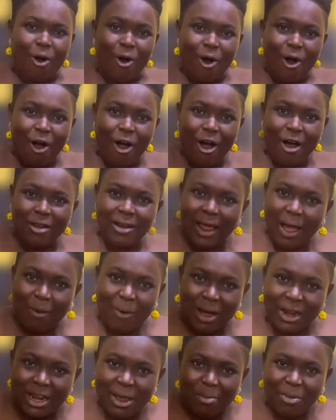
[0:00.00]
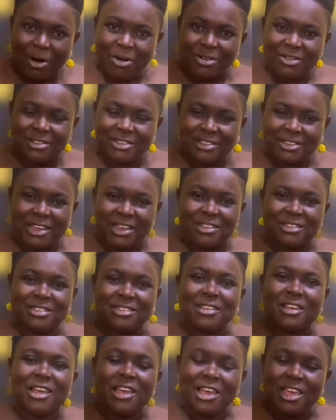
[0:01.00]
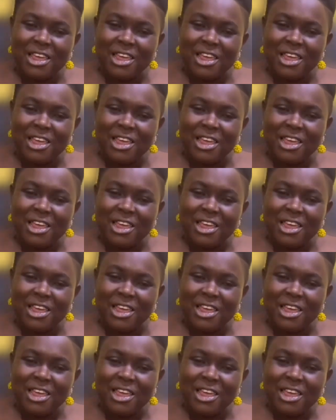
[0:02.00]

all our neighboring states,